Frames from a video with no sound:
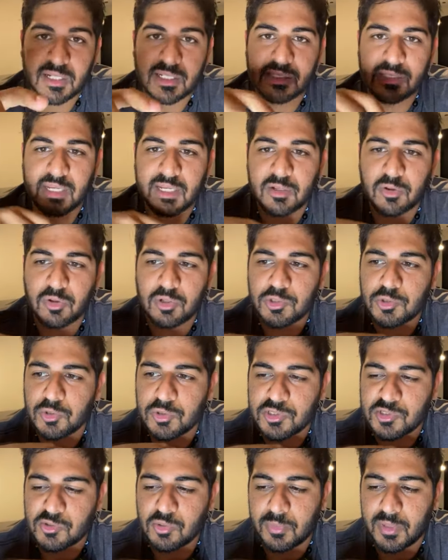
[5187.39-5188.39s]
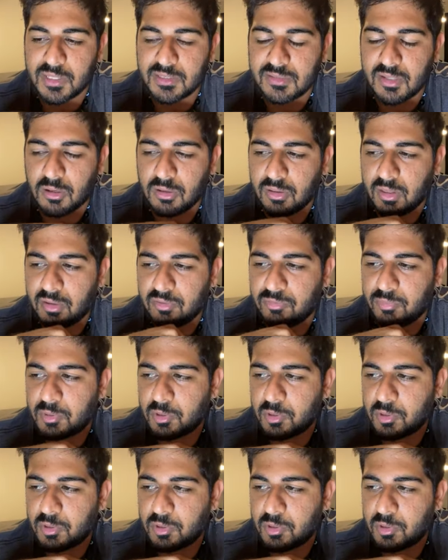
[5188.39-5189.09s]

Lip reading: because I didn't go to Jewish school my entire life,